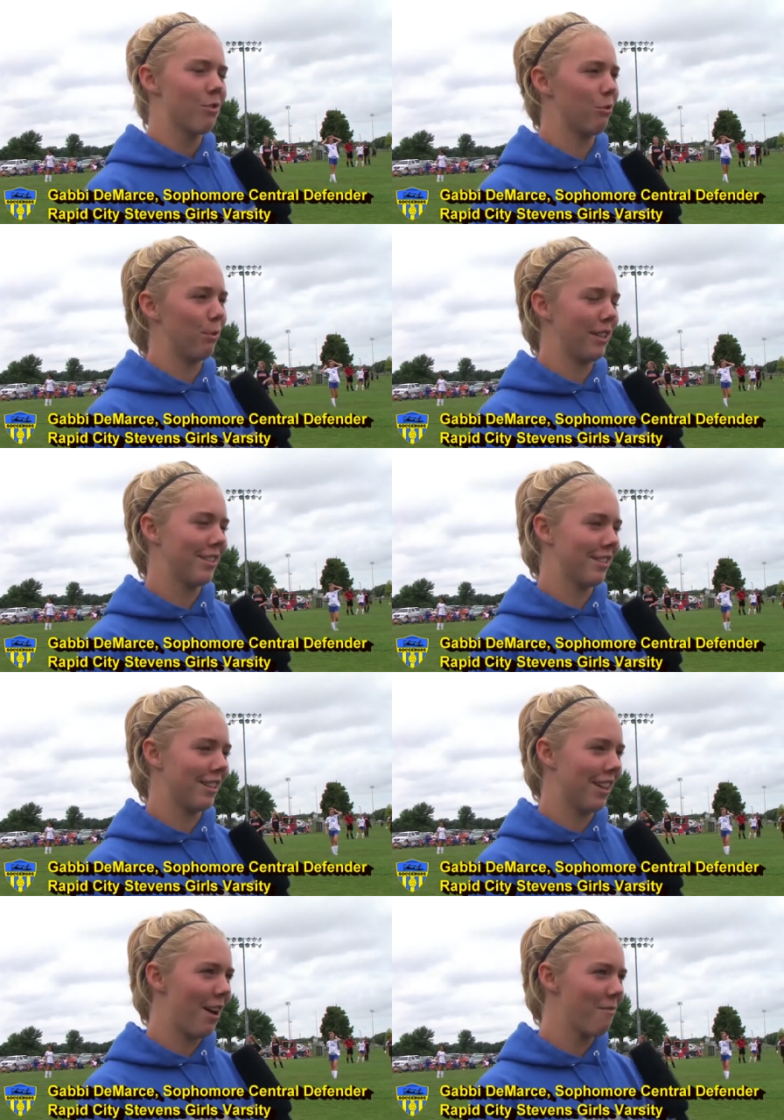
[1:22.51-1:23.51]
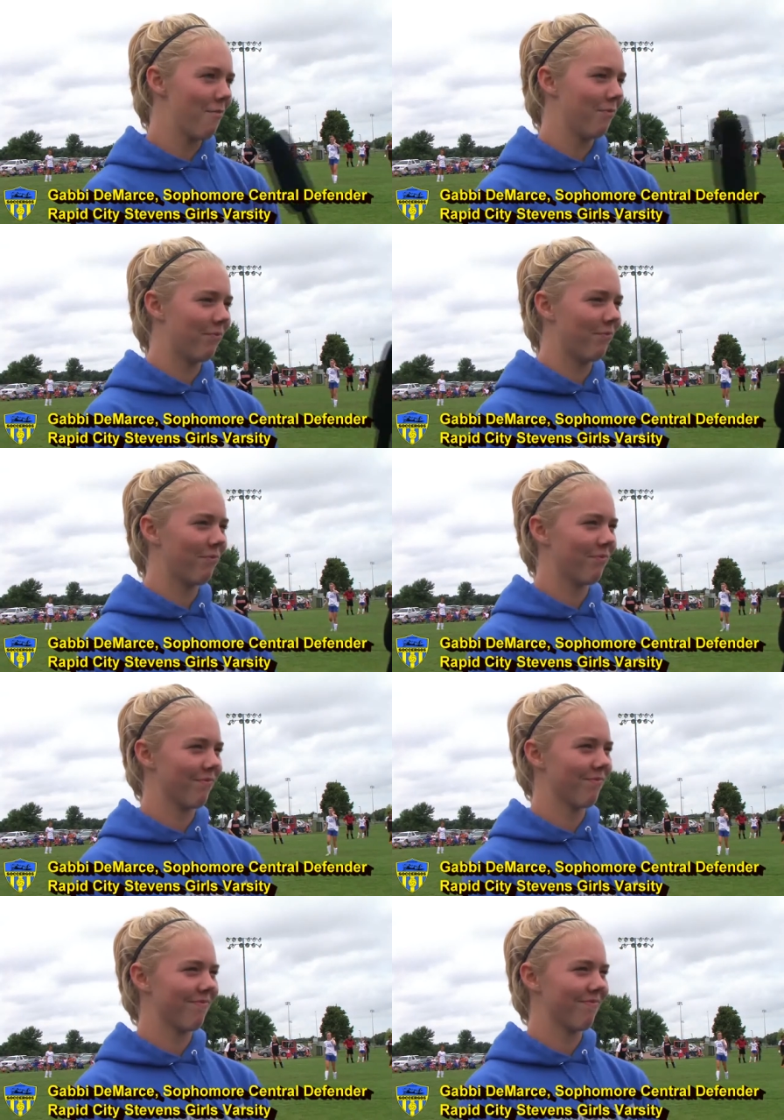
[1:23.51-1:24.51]
cool places like that. Well, it's
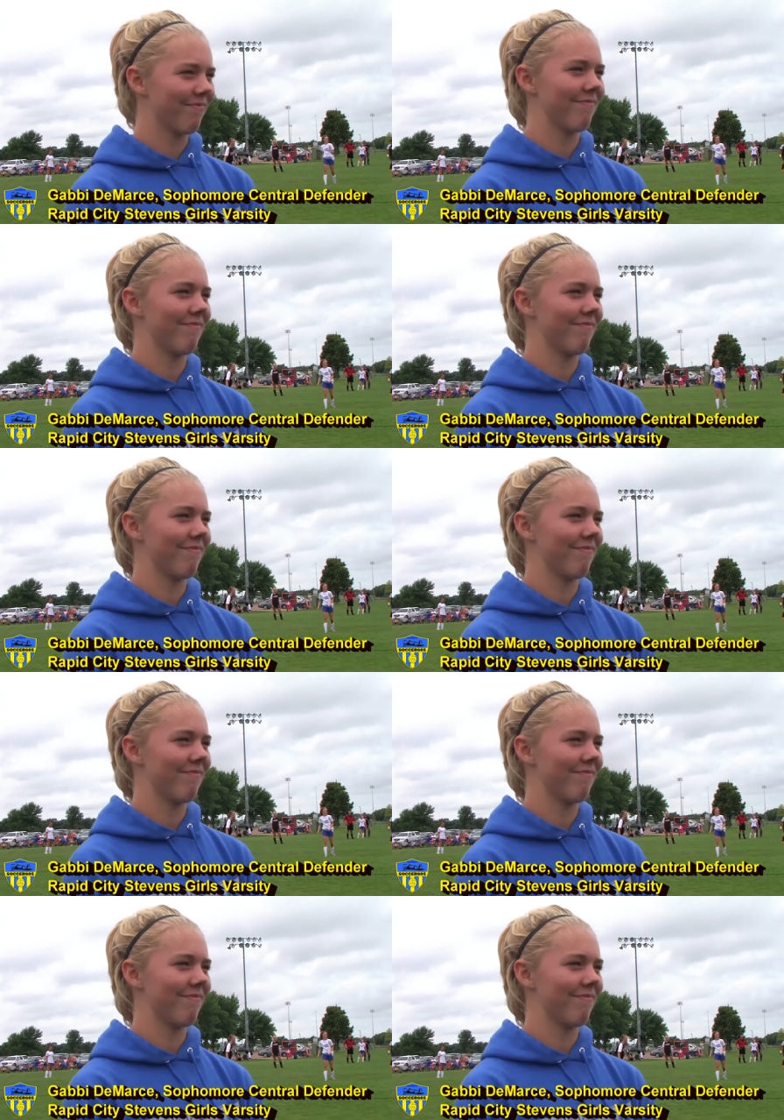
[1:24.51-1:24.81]
pretty exciting the